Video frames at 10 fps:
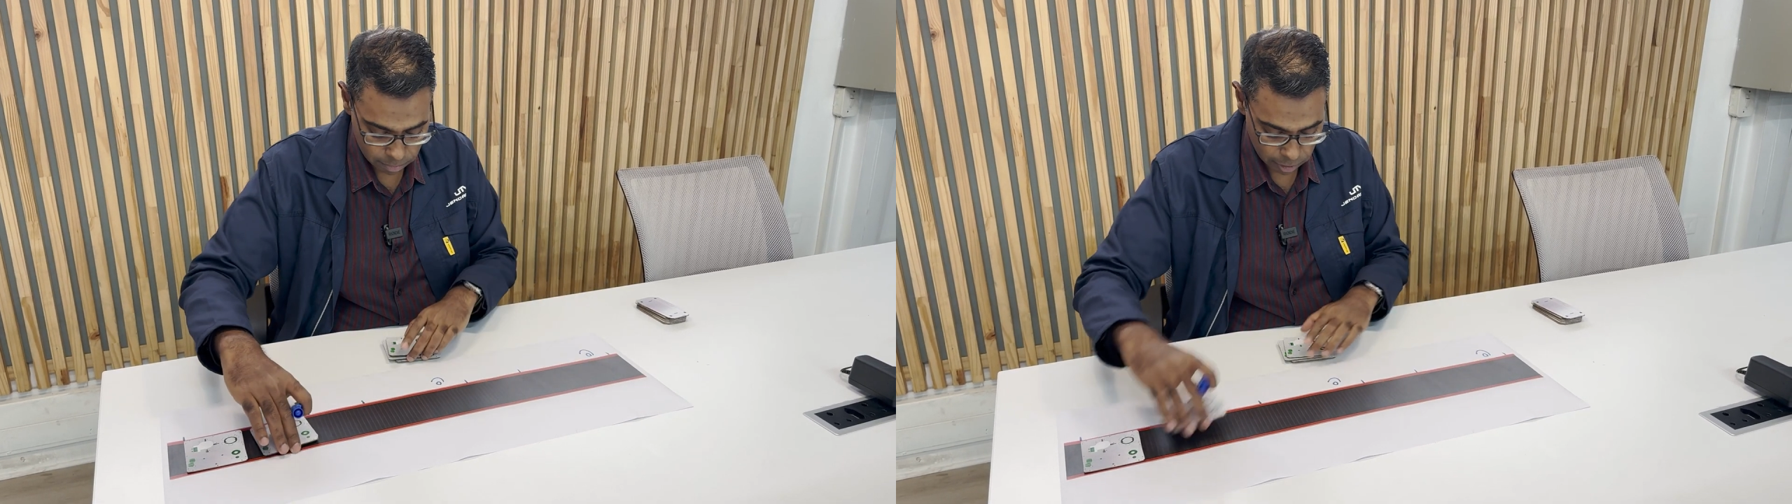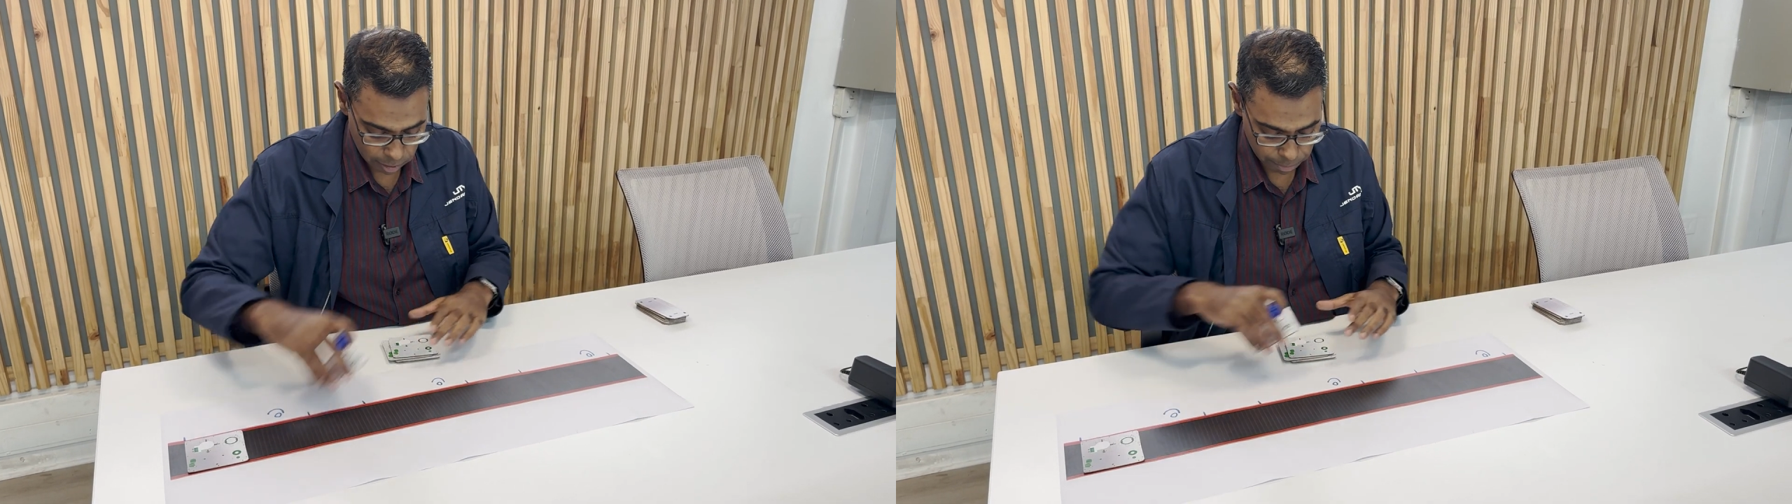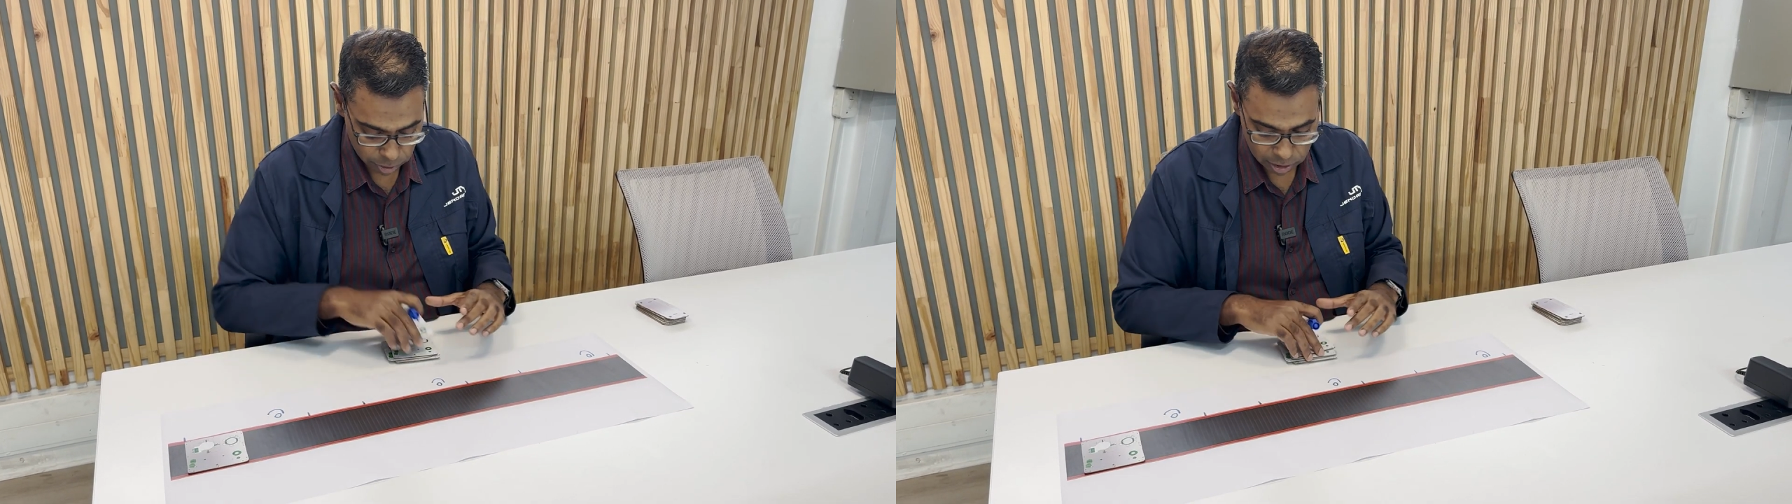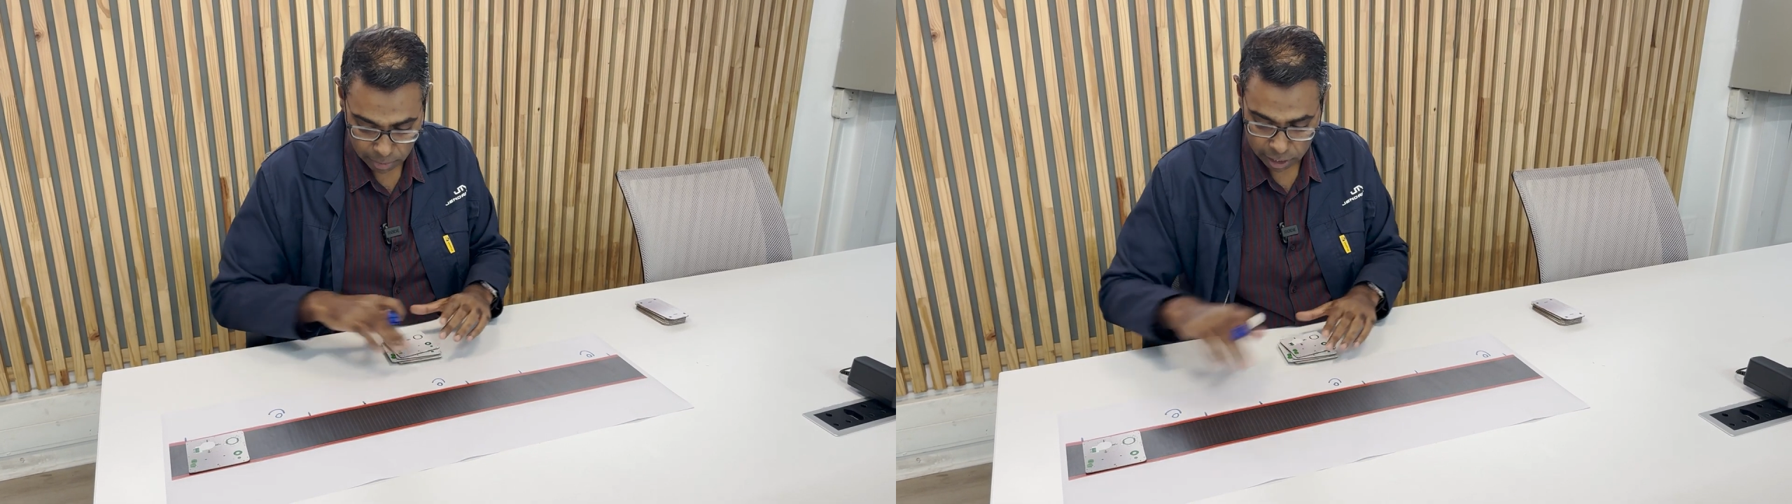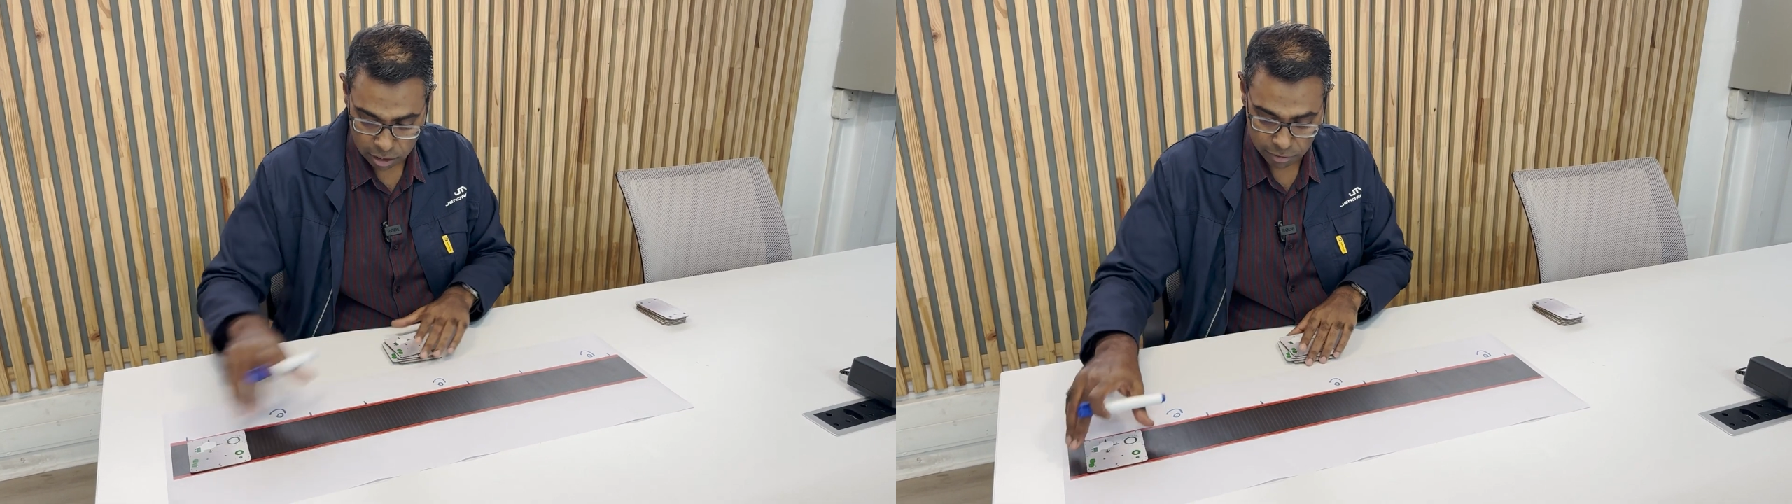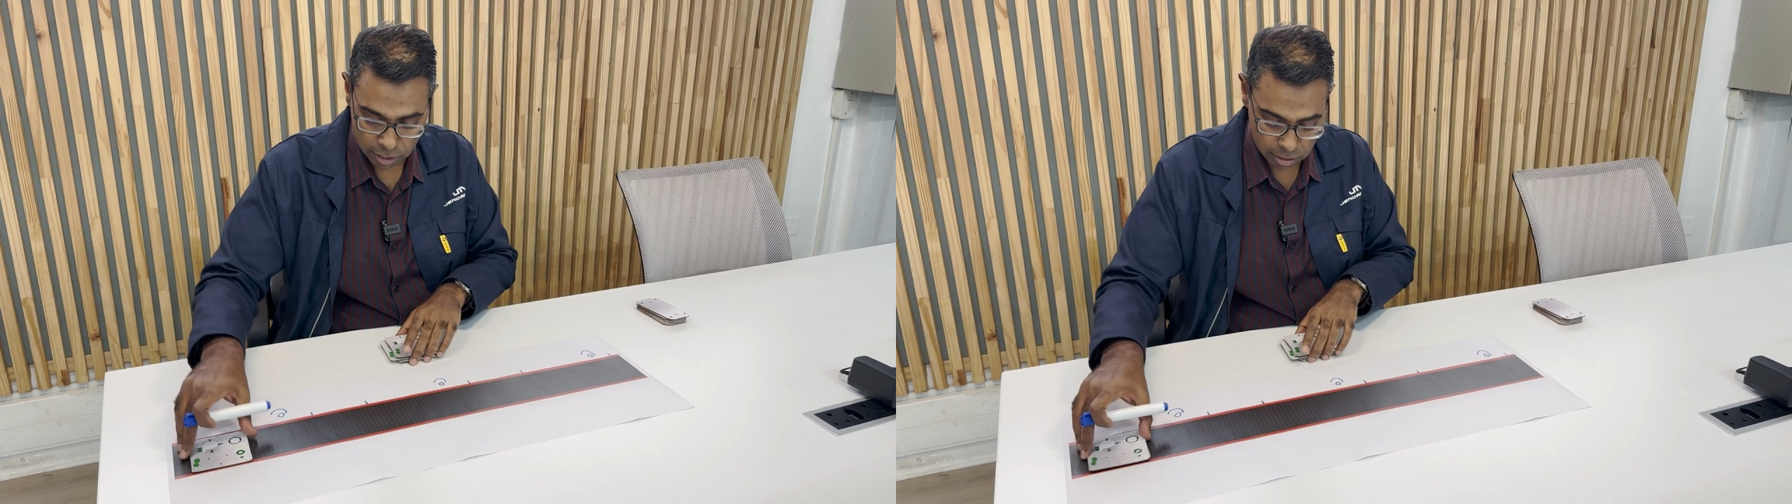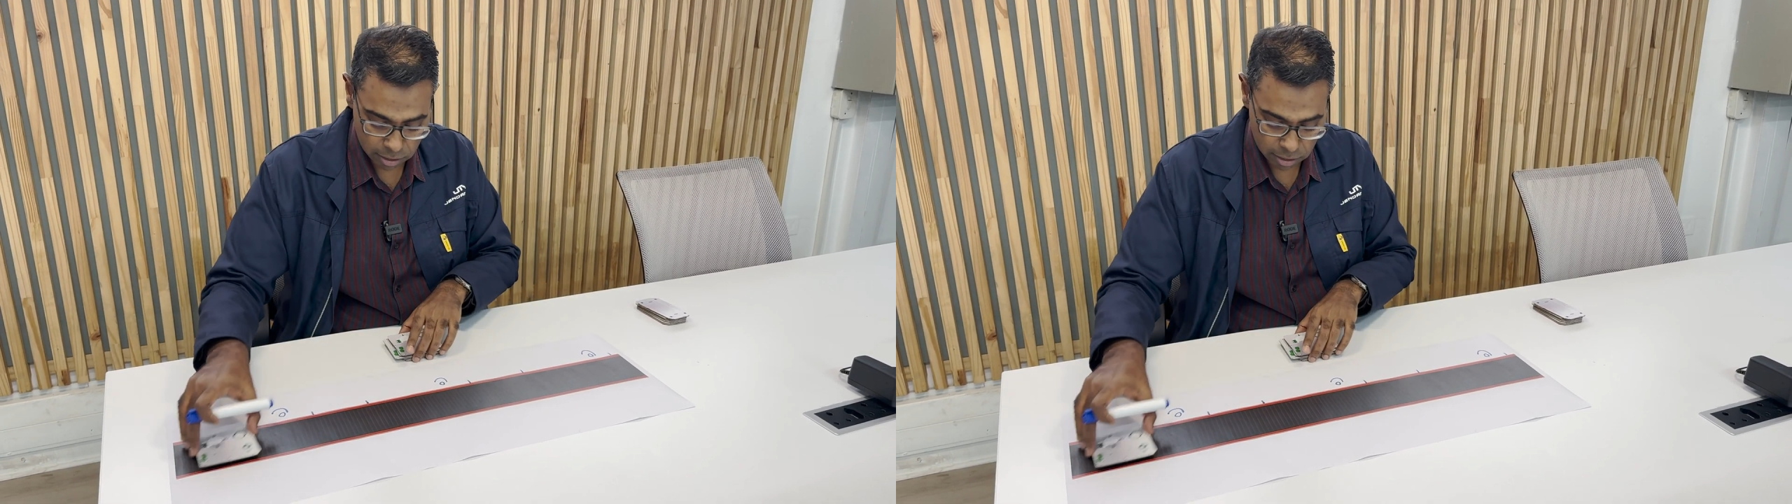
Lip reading: and put some AGVs